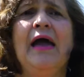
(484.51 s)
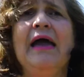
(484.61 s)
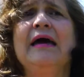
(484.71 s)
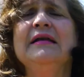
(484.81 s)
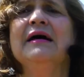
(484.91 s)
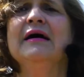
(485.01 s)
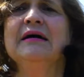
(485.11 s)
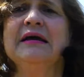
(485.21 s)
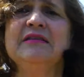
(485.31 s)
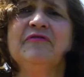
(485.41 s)
And
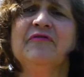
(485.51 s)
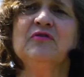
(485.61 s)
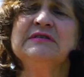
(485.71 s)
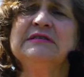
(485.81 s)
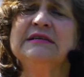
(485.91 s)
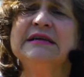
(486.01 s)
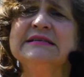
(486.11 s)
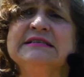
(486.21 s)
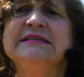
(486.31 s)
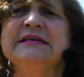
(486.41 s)
in the first
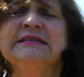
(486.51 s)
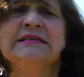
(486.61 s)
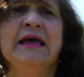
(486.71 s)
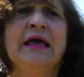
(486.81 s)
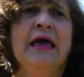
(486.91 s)
instance,